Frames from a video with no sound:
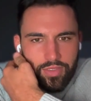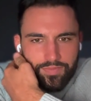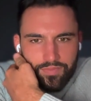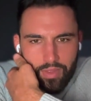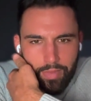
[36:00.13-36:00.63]
I
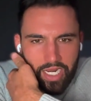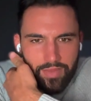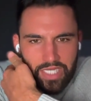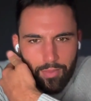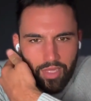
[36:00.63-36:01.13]
mentioned
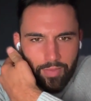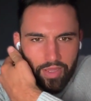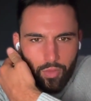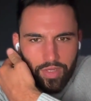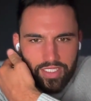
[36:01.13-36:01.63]
my name's
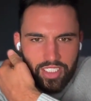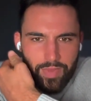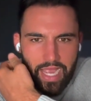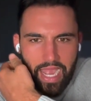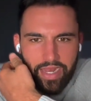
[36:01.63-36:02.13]
Emily, by the
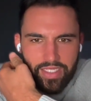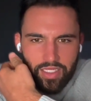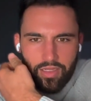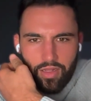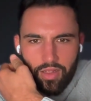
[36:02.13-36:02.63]
way, since my
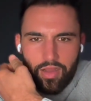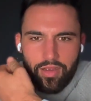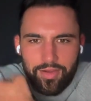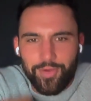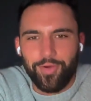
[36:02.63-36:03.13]
at is a
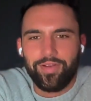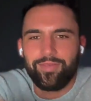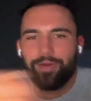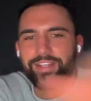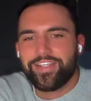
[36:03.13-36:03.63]
little long.
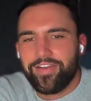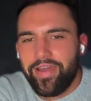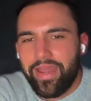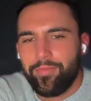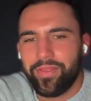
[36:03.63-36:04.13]
Cool.
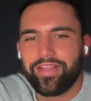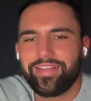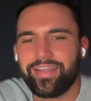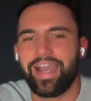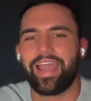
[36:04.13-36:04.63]
What is going on,
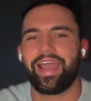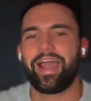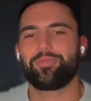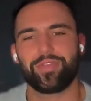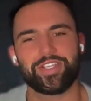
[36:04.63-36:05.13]
Emily?
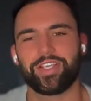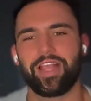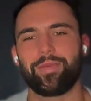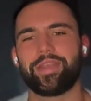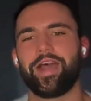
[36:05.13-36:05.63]
I, I
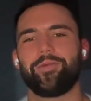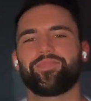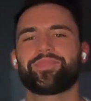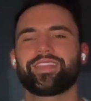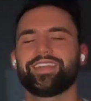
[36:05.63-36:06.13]
appreciate you
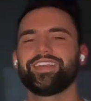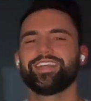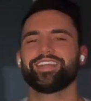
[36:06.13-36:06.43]
letting me know.